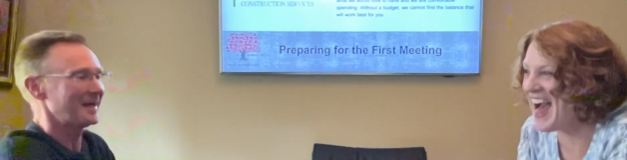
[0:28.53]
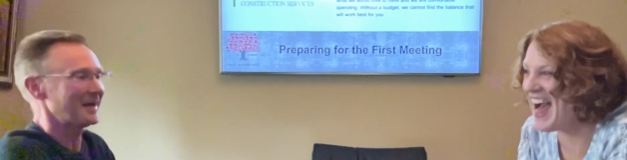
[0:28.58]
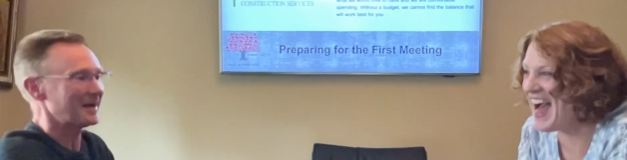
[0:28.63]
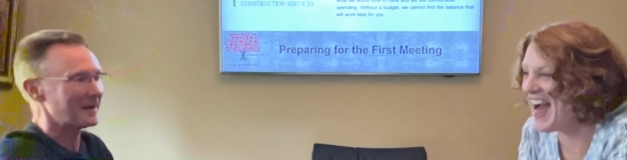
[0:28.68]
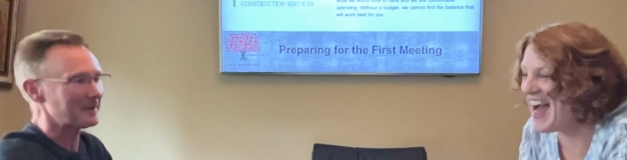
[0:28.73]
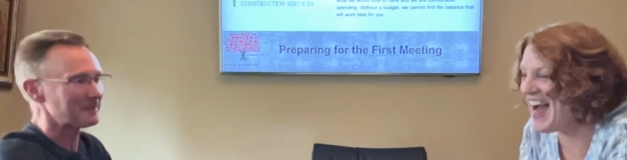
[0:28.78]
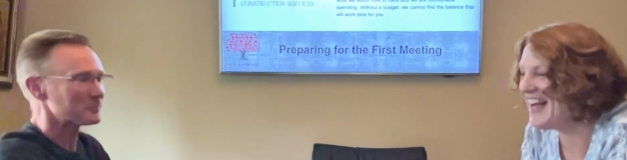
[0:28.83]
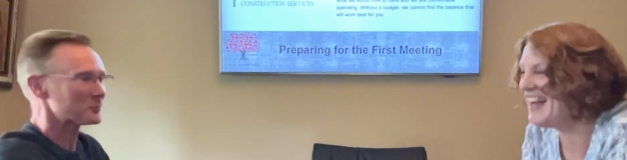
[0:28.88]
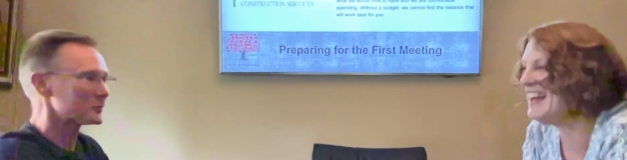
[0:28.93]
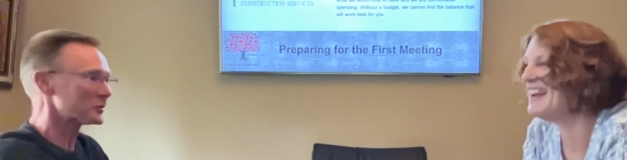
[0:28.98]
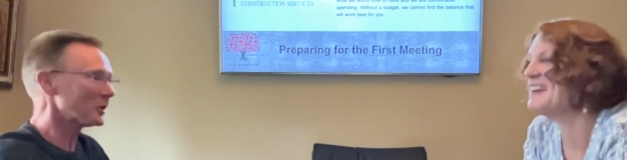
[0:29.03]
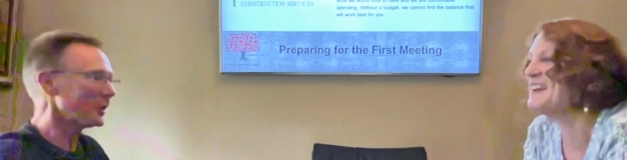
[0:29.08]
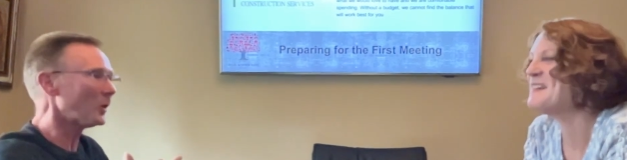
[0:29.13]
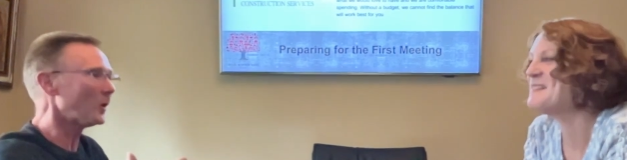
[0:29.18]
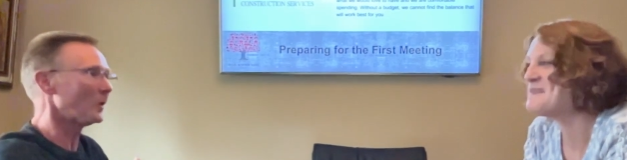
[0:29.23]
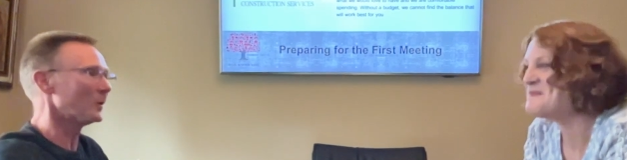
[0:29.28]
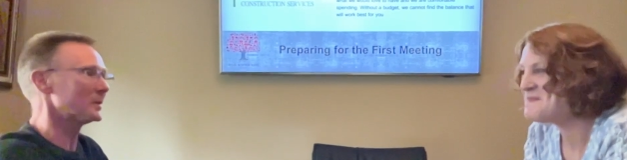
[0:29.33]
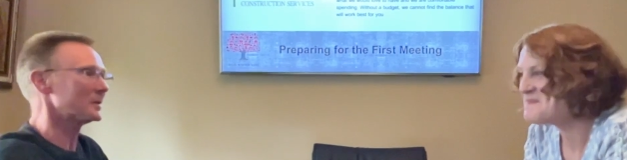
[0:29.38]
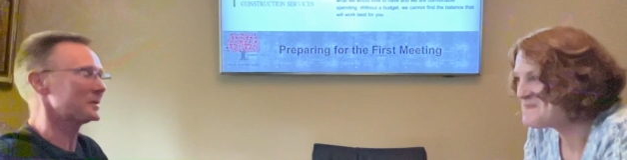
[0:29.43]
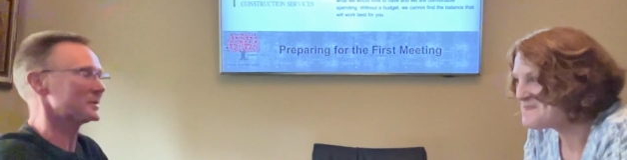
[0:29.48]
Speaker 1: Um,
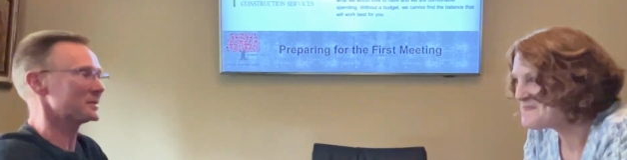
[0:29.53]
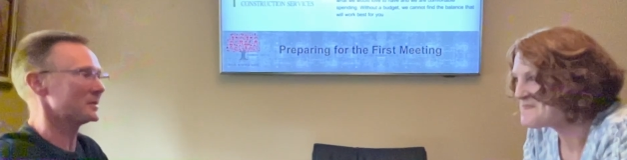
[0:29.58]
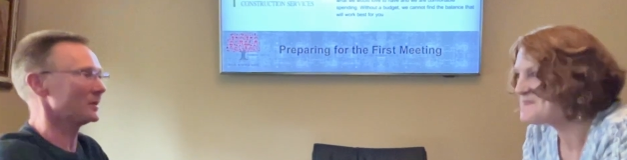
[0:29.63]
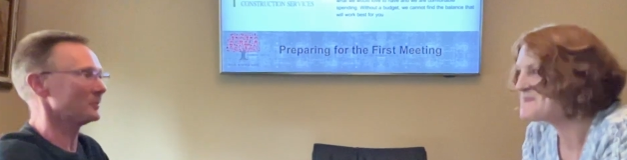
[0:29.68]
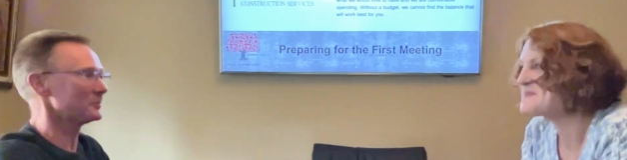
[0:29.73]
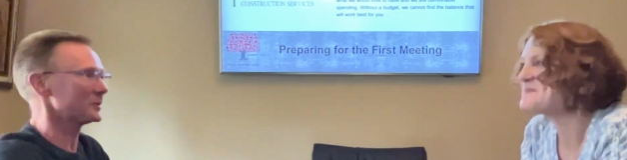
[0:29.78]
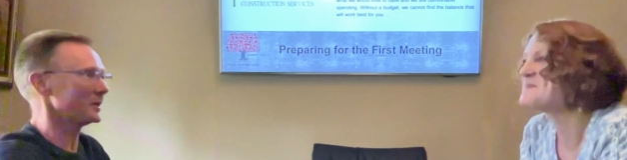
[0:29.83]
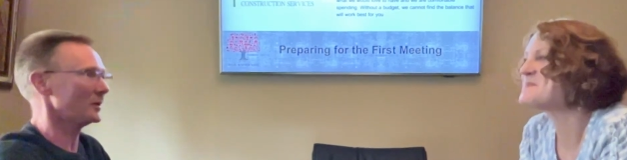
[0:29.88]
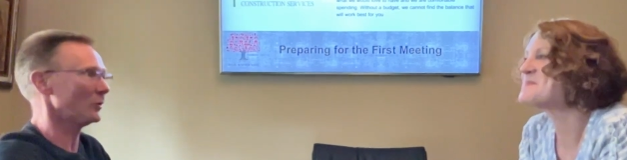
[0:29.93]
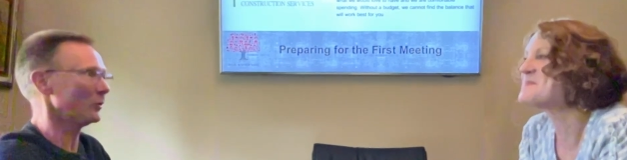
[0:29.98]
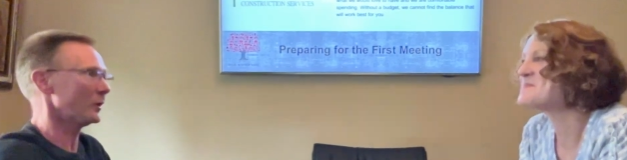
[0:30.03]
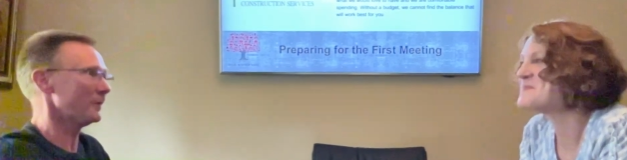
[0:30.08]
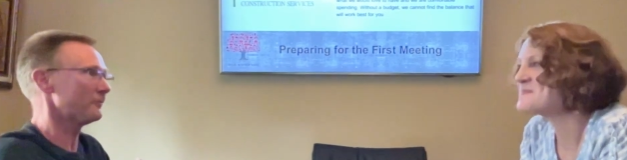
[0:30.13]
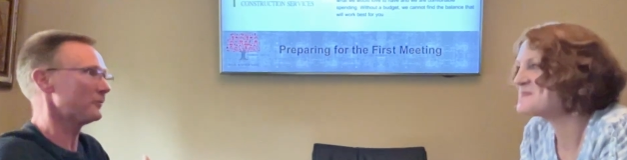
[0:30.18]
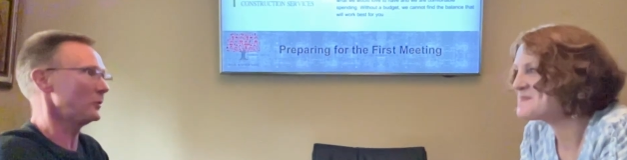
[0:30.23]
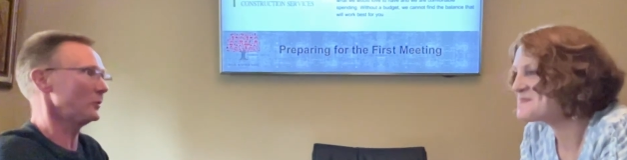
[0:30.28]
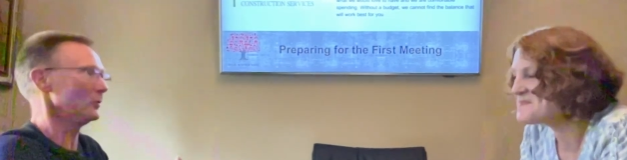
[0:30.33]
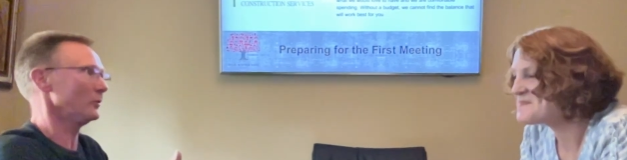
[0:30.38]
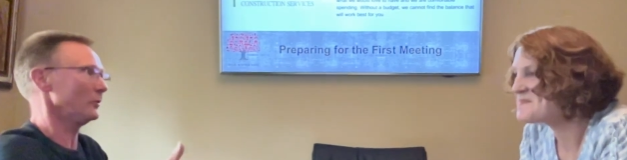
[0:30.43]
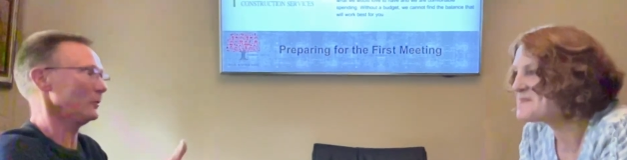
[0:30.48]
so it's you know
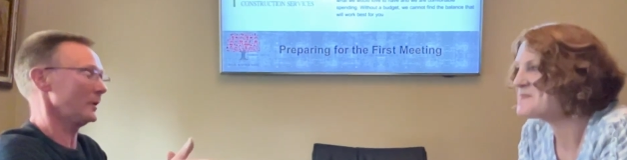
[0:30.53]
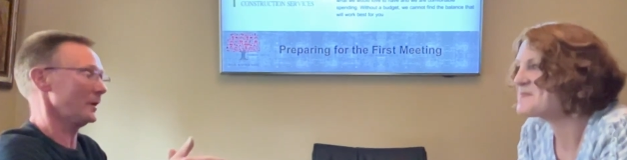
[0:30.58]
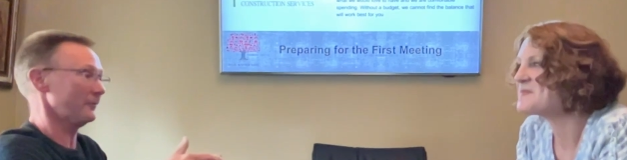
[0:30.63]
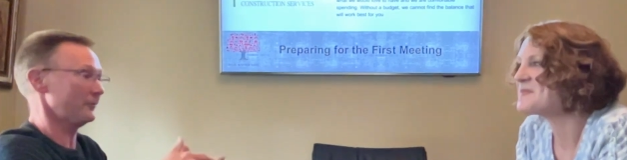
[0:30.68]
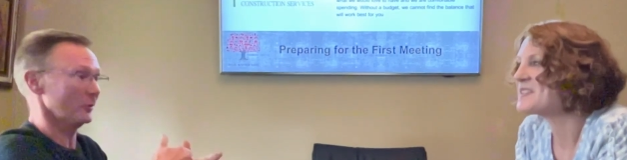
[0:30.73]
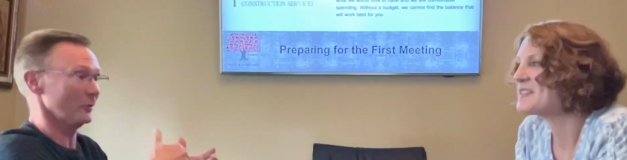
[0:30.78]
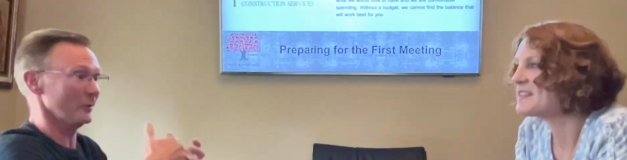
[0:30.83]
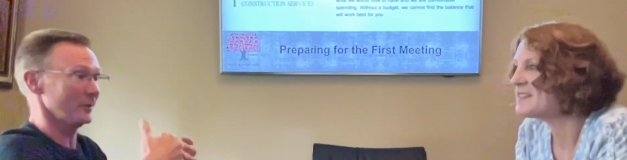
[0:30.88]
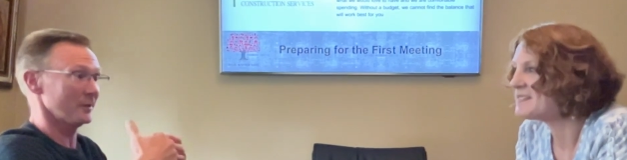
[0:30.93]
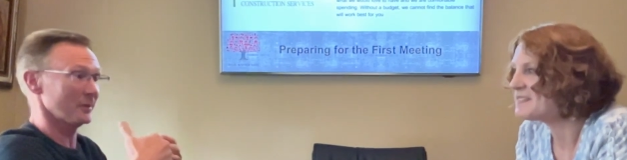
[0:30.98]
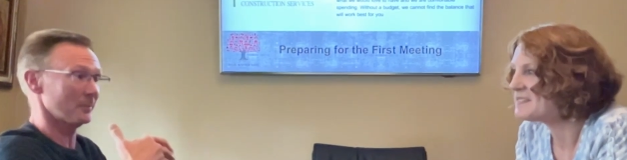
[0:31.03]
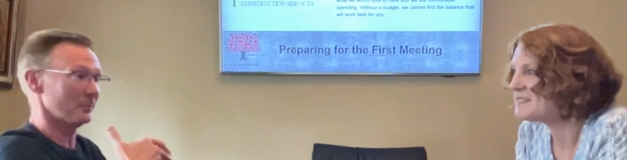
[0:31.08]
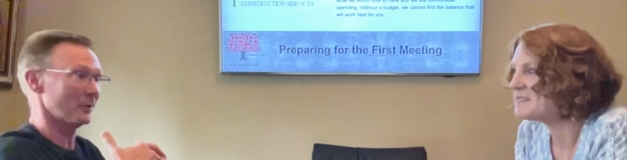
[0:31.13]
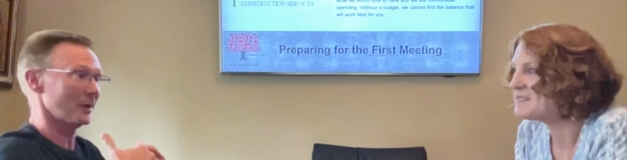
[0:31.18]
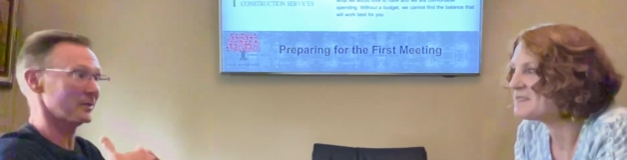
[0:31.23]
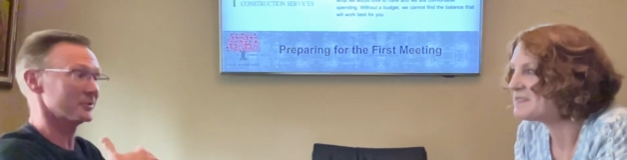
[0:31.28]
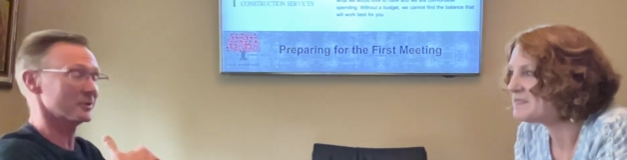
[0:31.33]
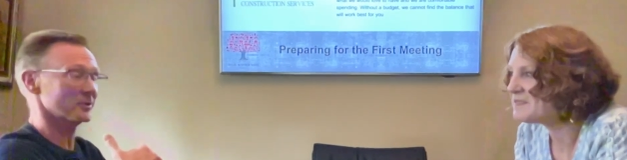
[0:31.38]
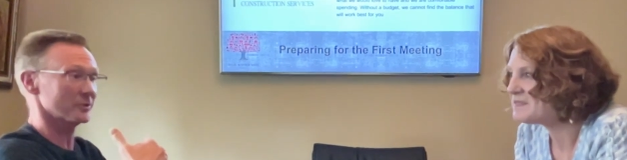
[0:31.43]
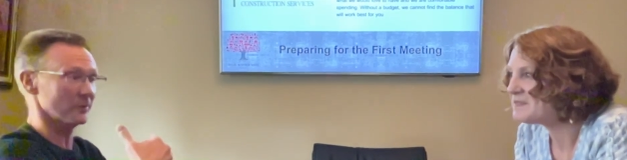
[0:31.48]
if you're if you're in the
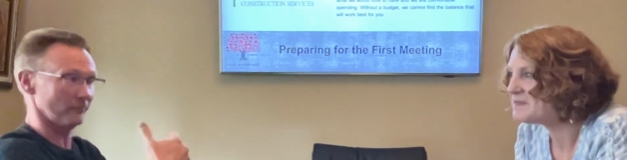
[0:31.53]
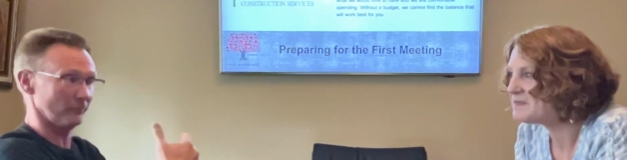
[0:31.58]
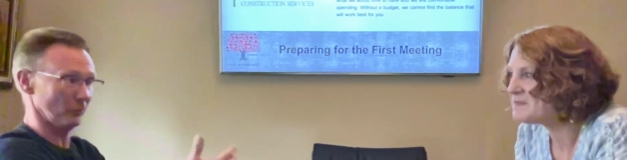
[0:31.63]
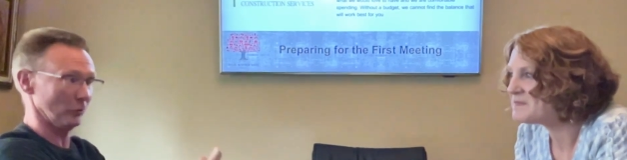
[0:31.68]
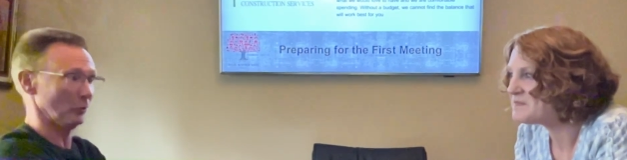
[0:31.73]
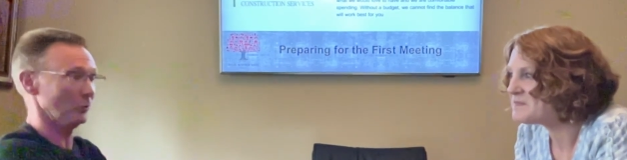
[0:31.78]
process of